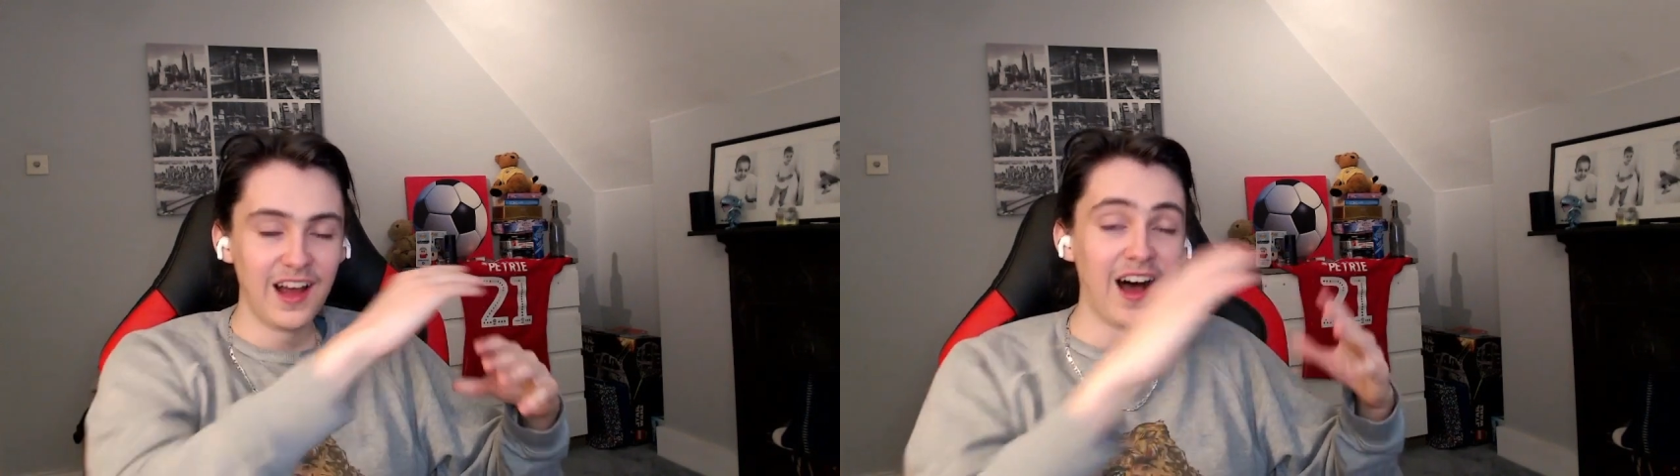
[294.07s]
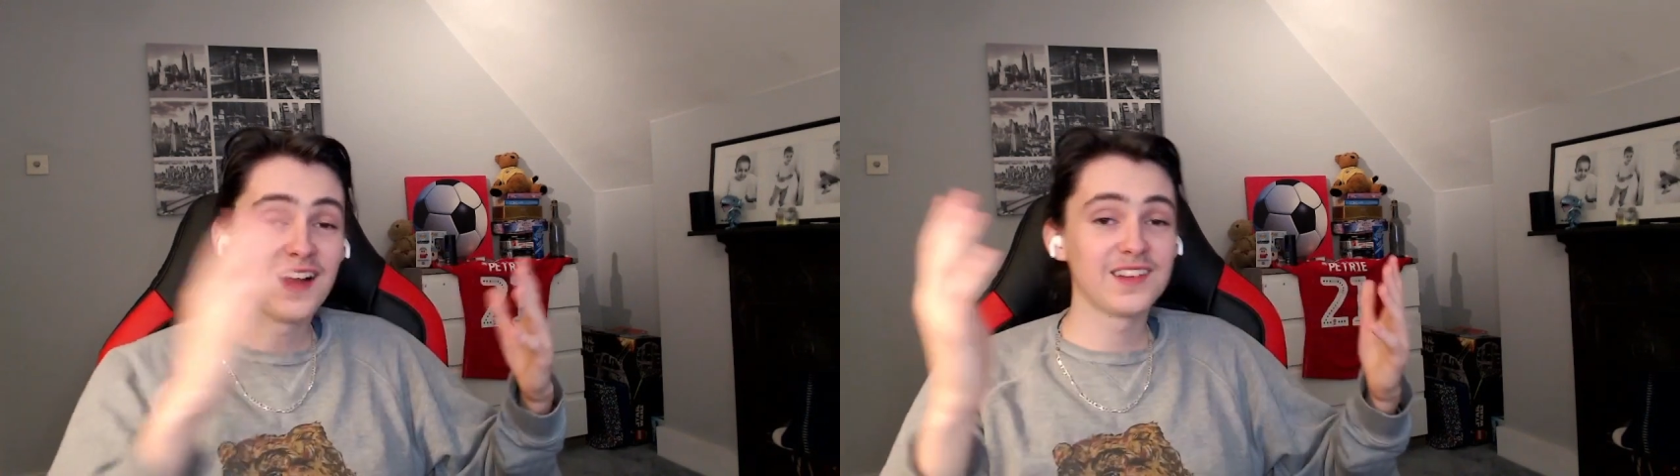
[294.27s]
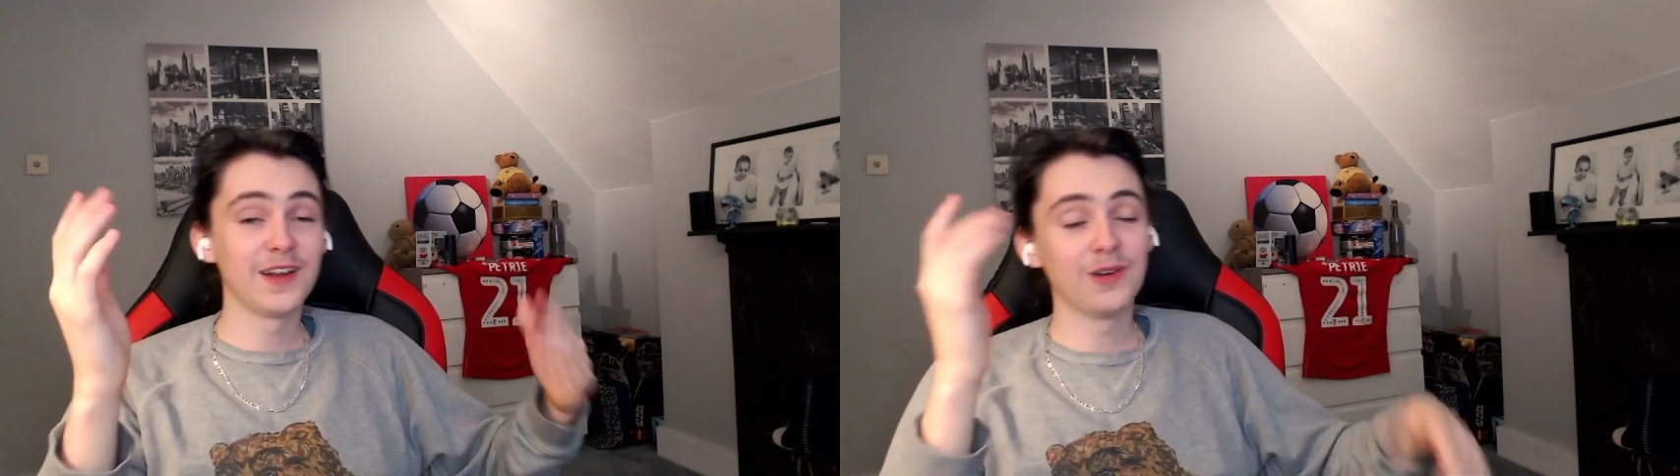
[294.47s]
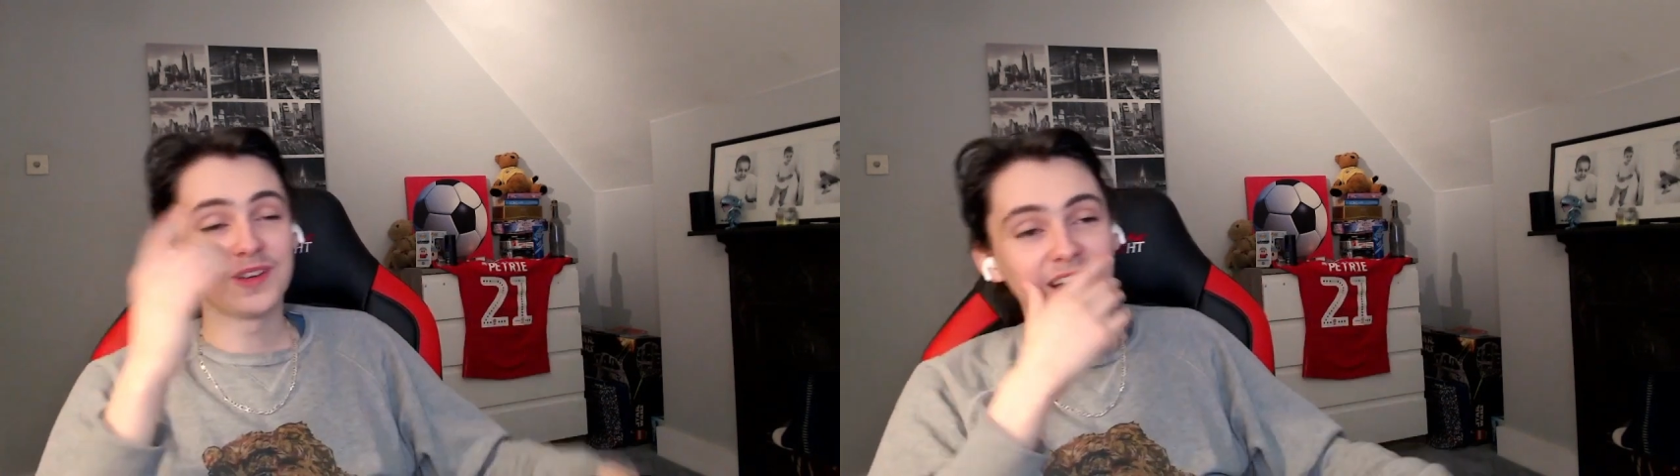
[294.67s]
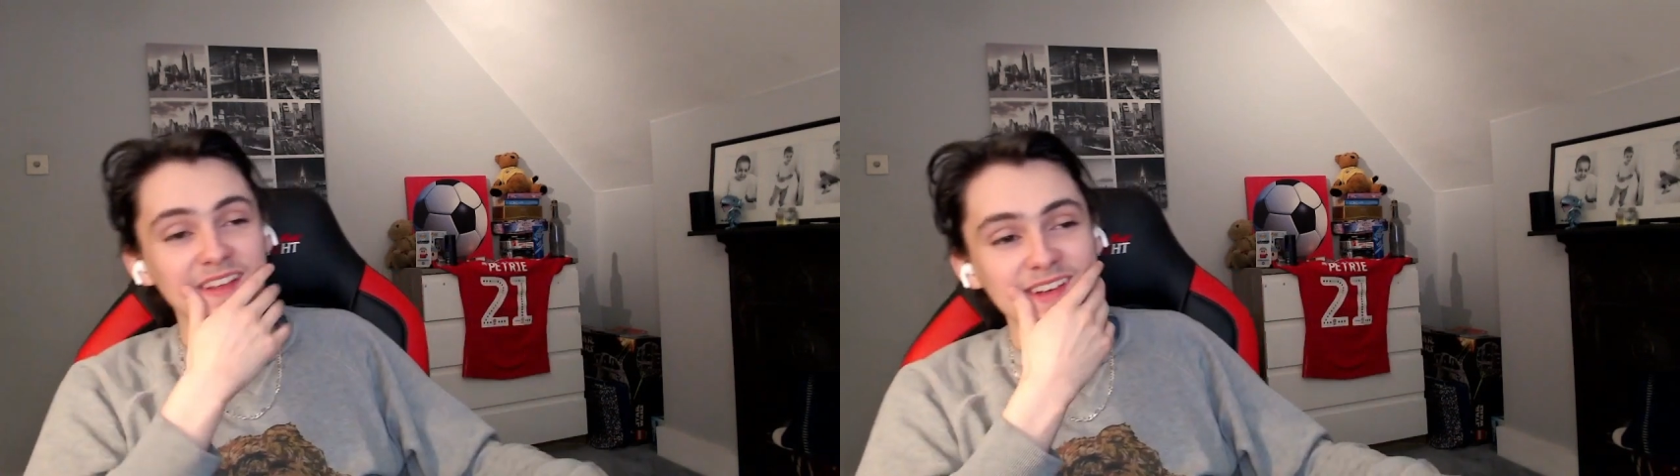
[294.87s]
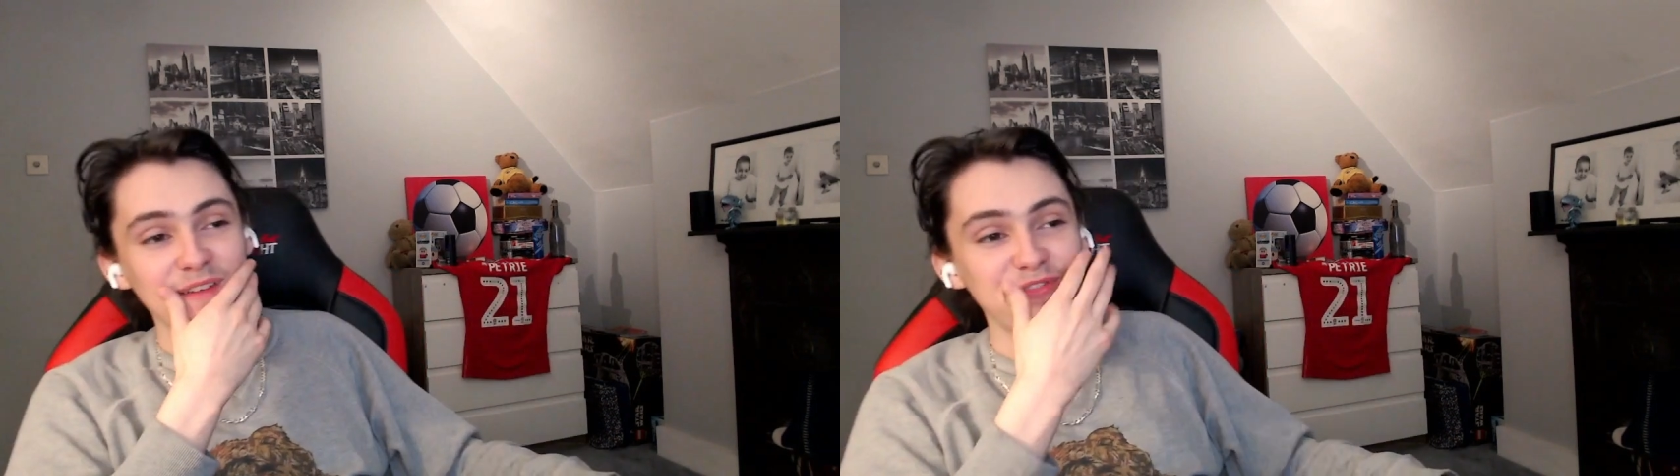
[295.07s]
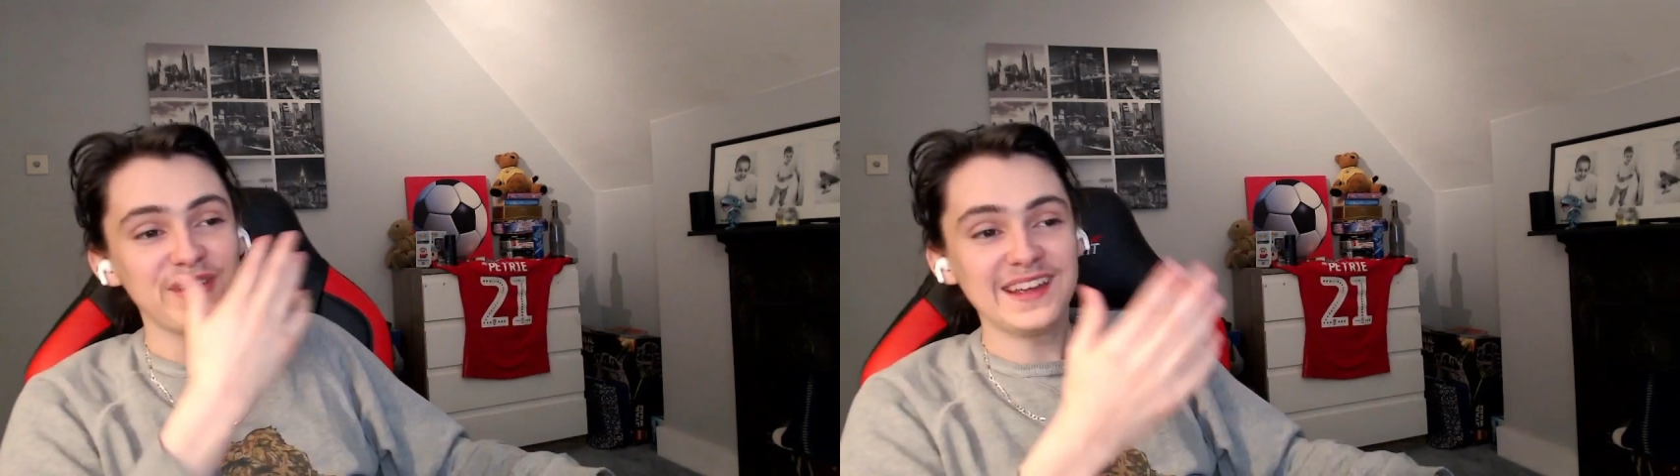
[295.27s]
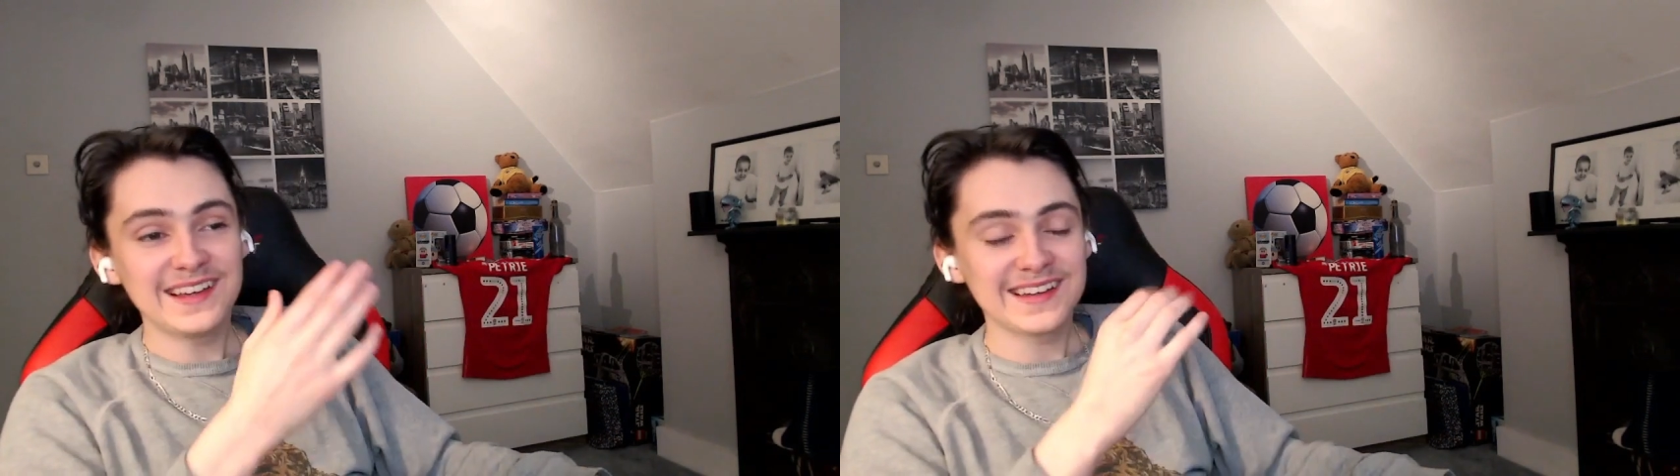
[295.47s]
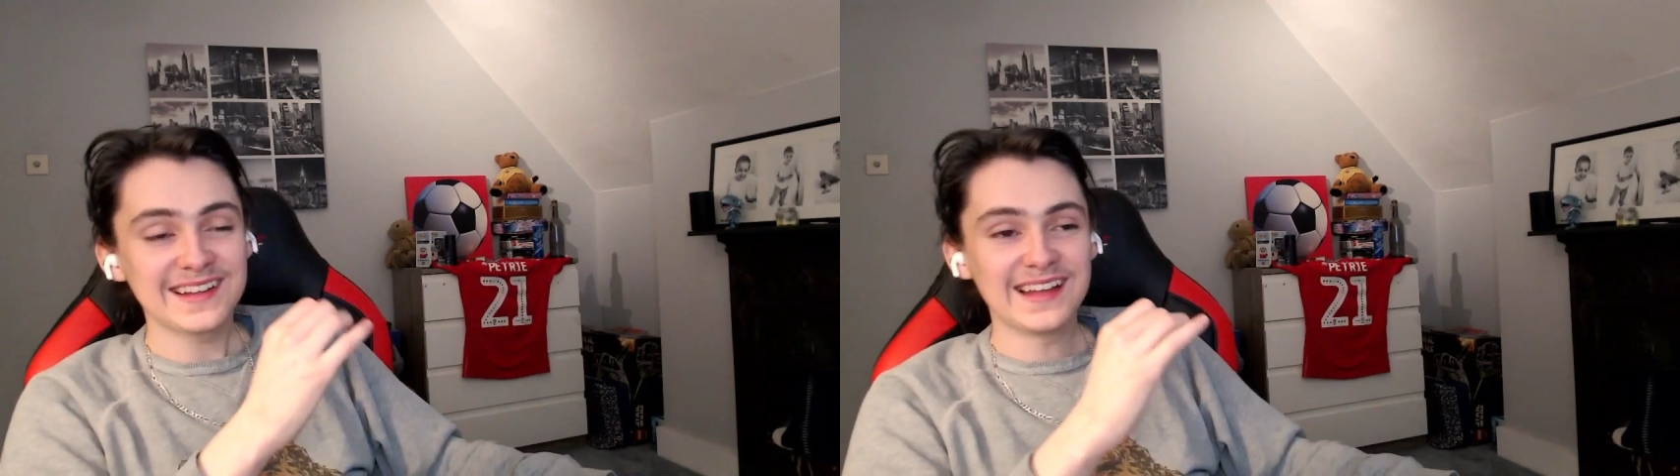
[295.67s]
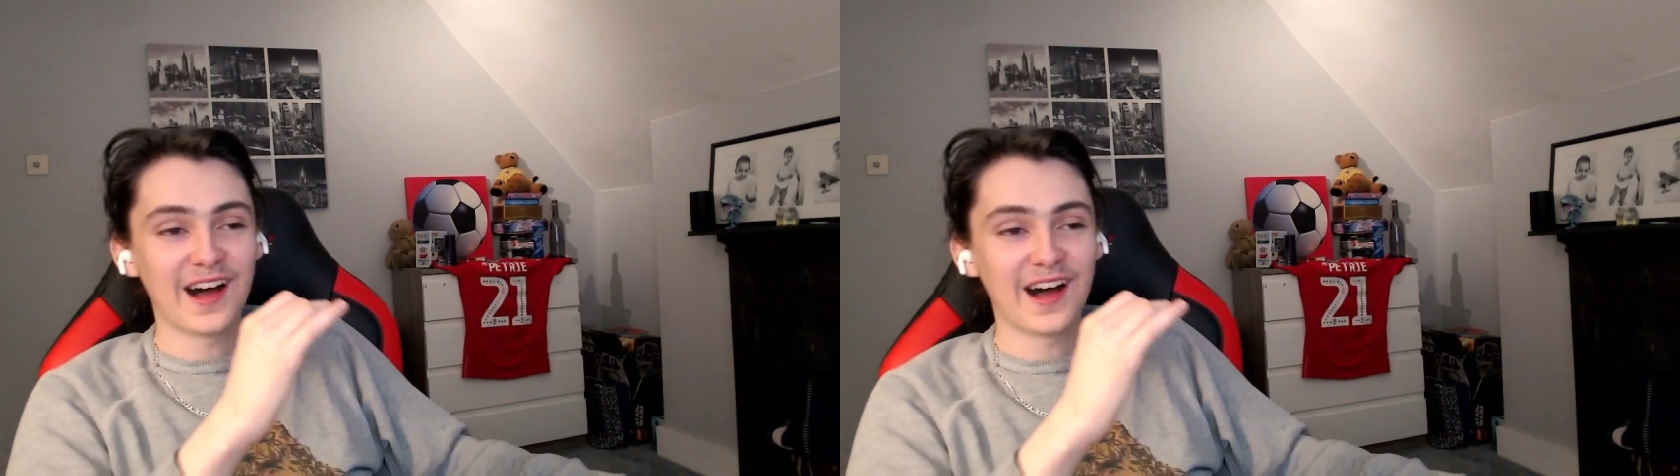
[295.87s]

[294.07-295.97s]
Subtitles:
I don't know, guys. I think,